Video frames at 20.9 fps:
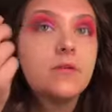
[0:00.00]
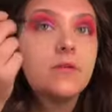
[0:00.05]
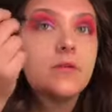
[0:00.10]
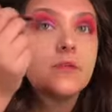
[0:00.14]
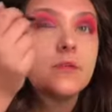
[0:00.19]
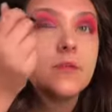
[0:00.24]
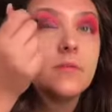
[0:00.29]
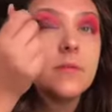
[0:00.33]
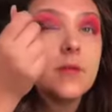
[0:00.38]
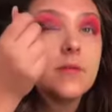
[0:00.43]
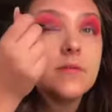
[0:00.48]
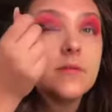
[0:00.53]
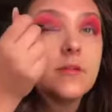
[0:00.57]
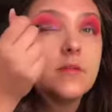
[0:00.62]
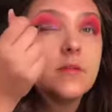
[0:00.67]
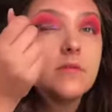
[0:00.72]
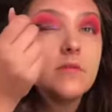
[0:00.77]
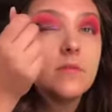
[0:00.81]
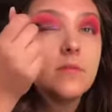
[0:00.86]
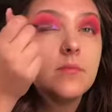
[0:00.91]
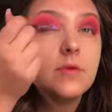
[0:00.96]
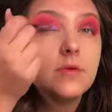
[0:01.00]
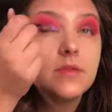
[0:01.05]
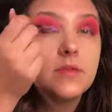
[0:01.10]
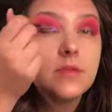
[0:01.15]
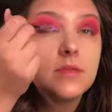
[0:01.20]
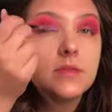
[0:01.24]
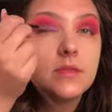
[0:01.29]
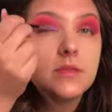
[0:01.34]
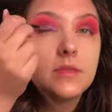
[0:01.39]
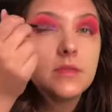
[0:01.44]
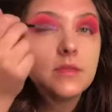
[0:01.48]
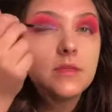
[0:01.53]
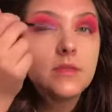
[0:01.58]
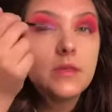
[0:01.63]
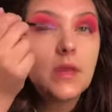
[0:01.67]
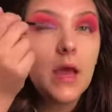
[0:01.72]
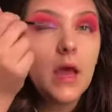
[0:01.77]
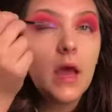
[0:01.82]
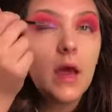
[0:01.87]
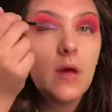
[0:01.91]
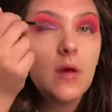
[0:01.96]
Or sometimes I'll even put this
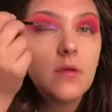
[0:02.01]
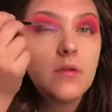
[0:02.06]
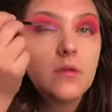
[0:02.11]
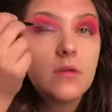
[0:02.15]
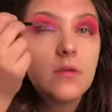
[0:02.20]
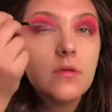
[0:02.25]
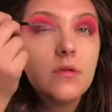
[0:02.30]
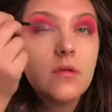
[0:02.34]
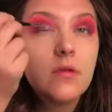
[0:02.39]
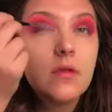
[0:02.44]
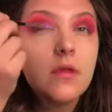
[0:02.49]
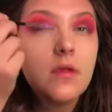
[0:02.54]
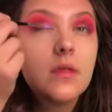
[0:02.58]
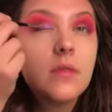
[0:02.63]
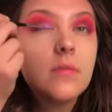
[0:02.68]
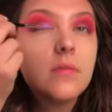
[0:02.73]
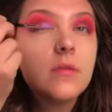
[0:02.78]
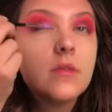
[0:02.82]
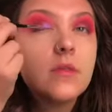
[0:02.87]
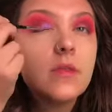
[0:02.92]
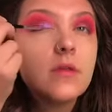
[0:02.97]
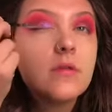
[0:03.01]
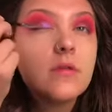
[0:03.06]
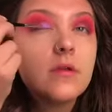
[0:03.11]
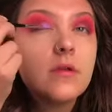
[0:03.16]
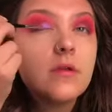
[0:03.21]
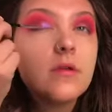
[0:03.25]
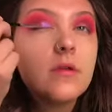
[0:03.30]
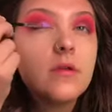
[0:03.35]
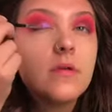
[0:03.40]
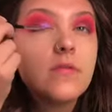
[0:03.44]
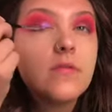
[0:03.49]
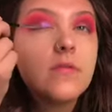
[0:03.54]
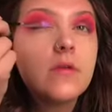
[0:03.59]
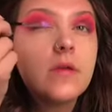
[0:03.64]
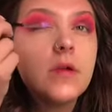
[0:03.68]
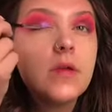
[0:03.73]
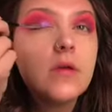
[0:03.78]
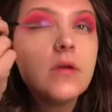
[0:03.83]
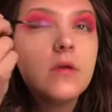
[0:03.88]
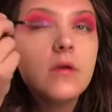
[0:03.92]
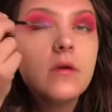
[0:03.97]
down and then put the glitter over
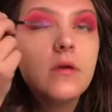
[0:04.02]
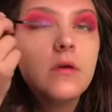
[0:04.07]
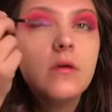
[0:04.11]
it,